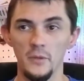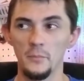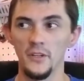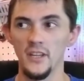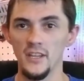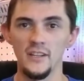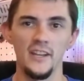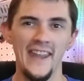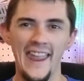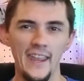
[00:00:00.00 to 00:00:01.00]
putting in an
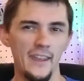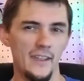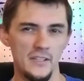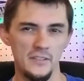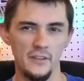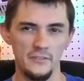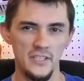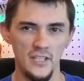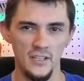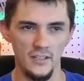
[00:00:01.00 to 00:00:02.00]

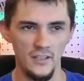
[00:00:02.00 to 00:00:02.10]
AX15.